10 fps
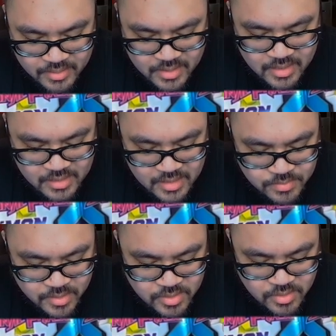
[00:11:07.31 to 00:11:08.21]
than the
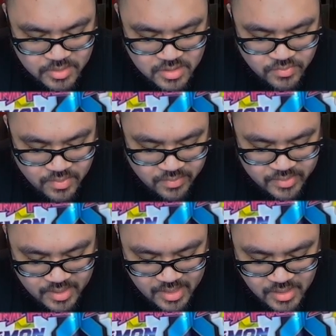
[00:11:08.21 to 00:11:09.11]
Digimon you
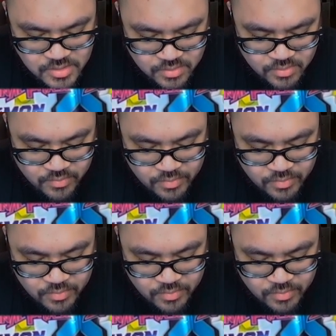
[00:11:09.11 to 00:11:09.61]
digivolved into